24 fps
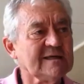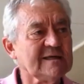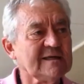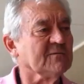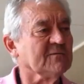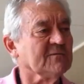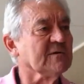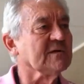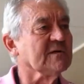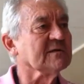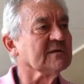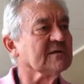and the
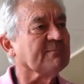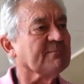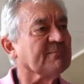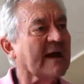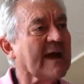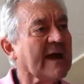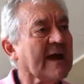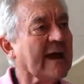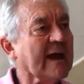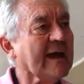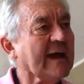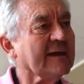World
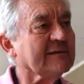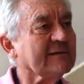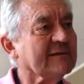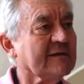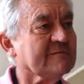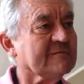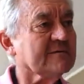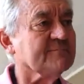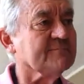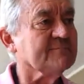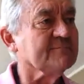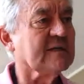Bank, they've
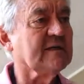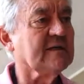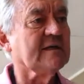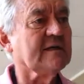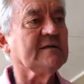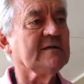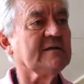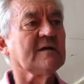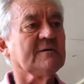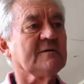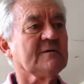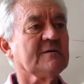got money.
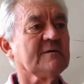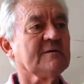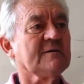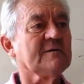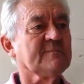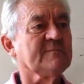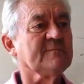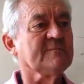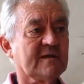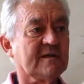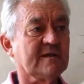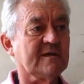Anyway, they're
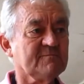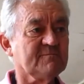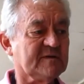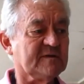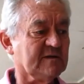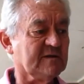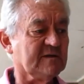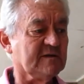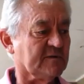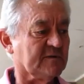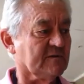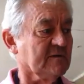not named
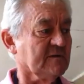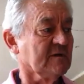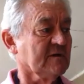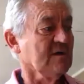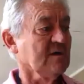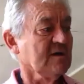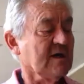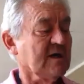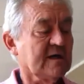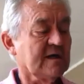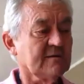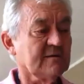people
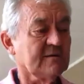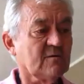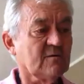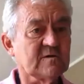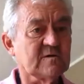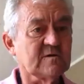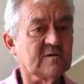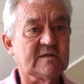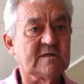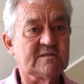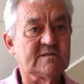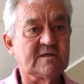and
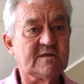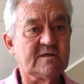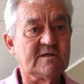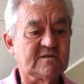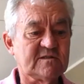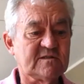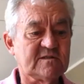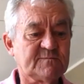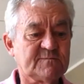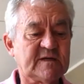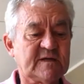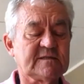
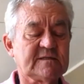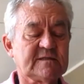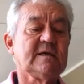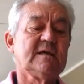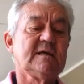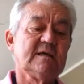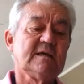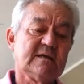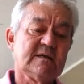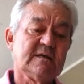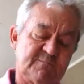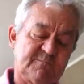organizations, but
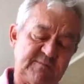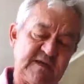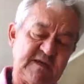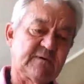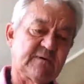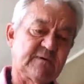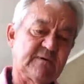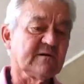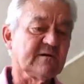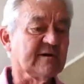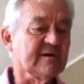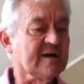people
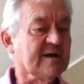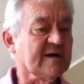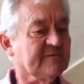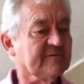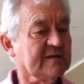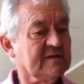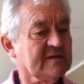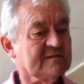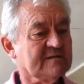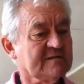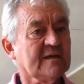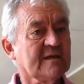are out there
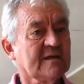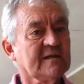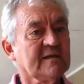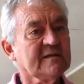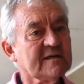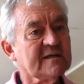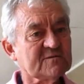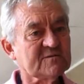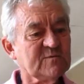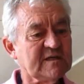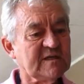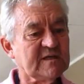saying,
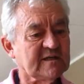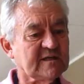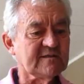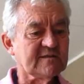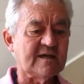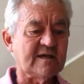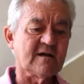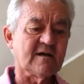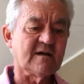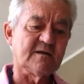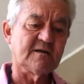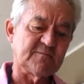yes, we can
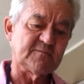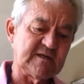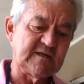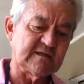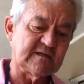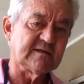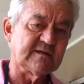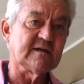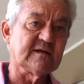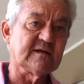help. 6